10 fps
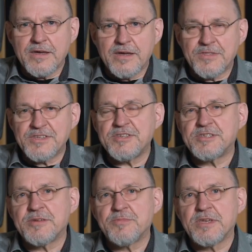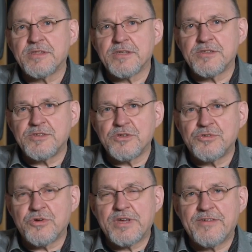This is something that you
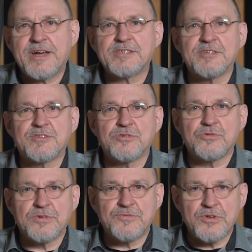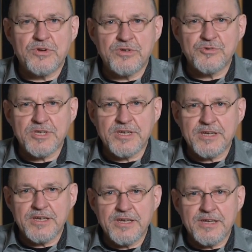don't have access to if you're using
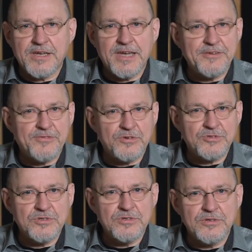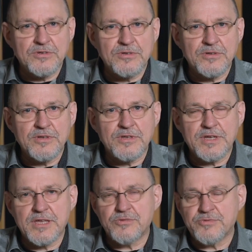headphones.
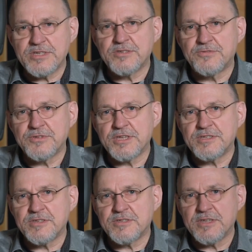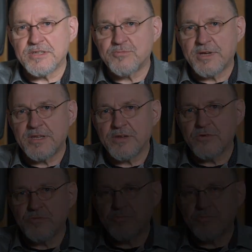And the reason for this is that when you